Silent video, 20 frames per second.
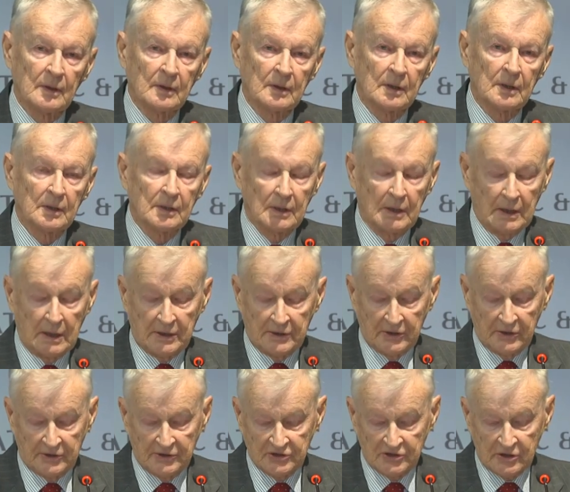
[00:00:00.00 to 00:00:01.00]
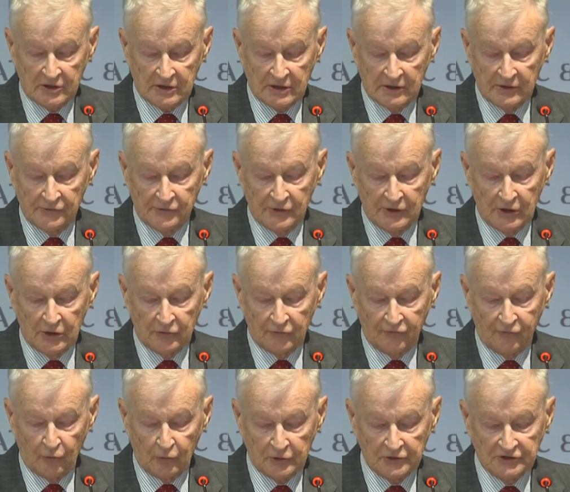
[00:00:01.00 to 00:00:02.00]
Yeah, and it certainly
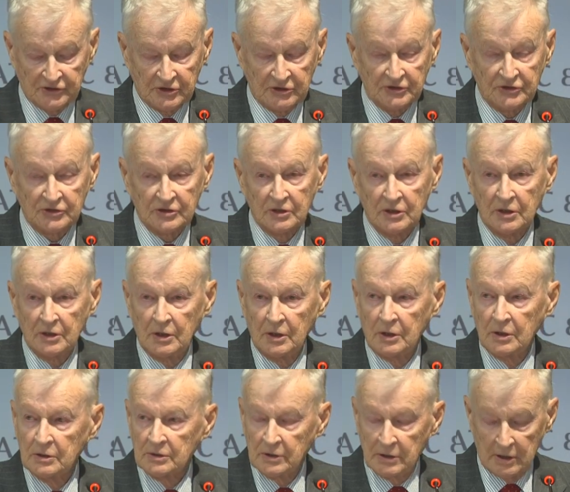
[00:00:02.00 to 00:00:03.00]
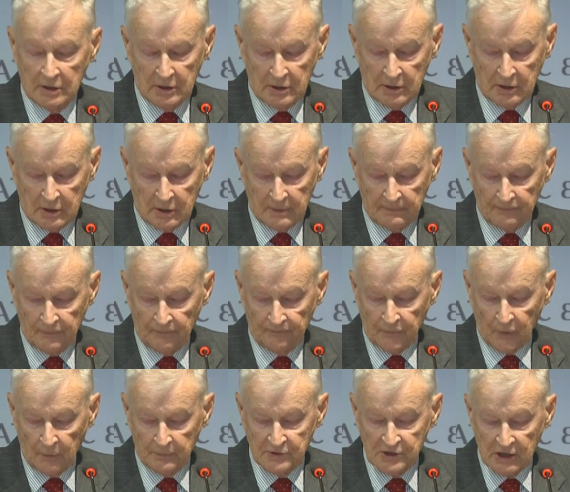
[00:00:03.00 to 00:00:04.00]
reinforces the
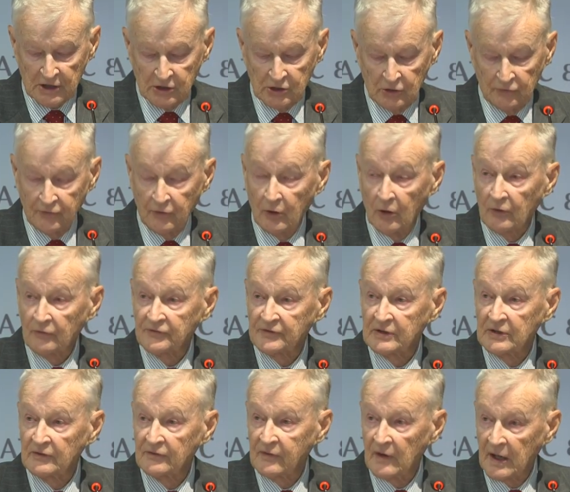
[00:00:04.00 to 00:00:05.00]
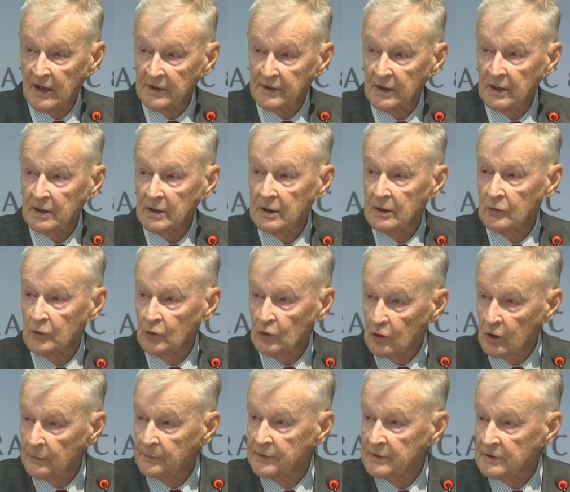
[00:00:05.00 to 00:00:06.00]
objective of dividing
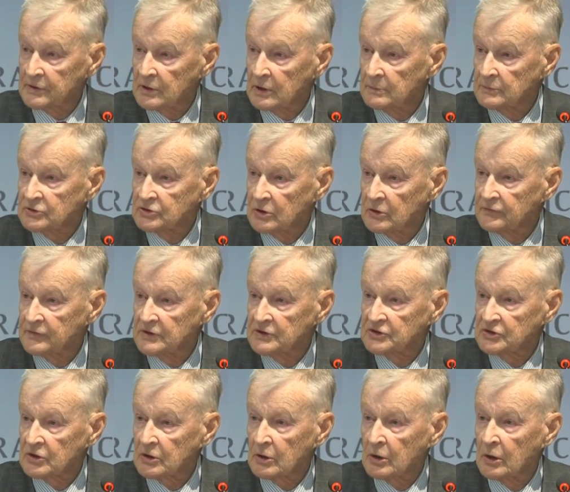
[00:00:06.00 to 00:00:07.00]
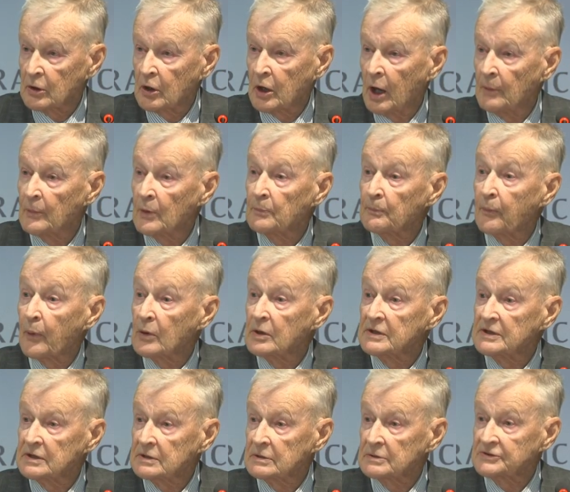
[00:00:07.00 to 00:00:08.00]
Europe in terms of its common
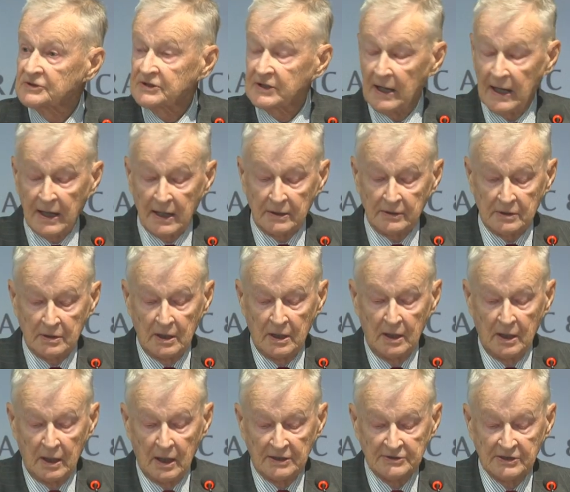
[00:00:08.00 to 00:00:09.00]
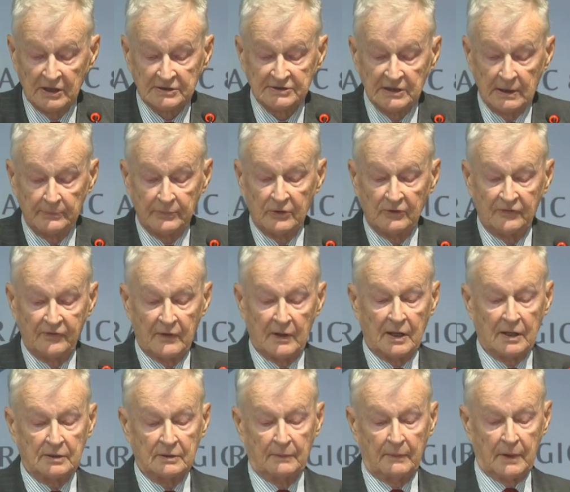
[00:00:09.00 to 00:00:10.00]
political stand as
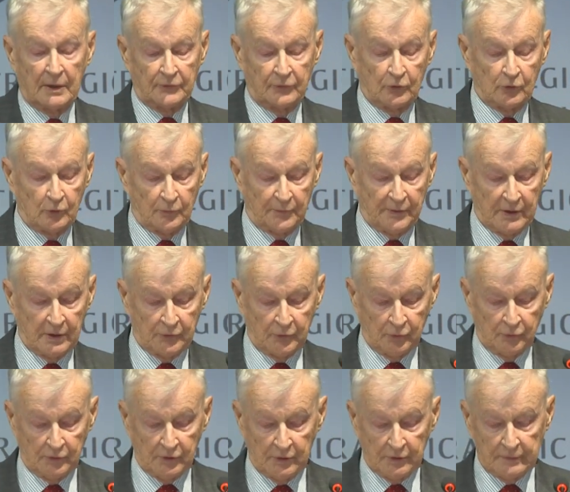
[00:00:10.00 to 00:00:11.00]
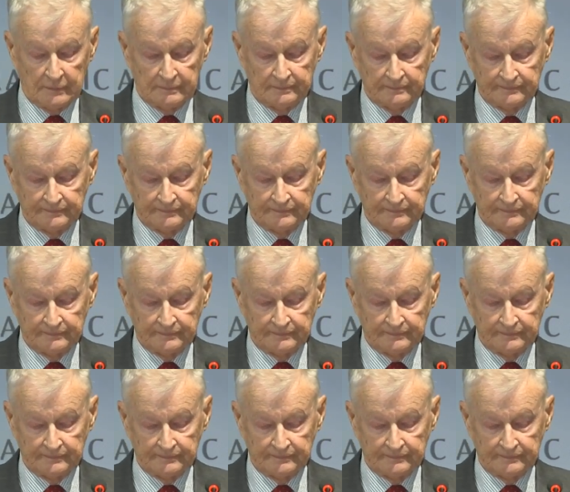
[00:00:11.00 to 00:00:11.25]
exemplified by the European Union.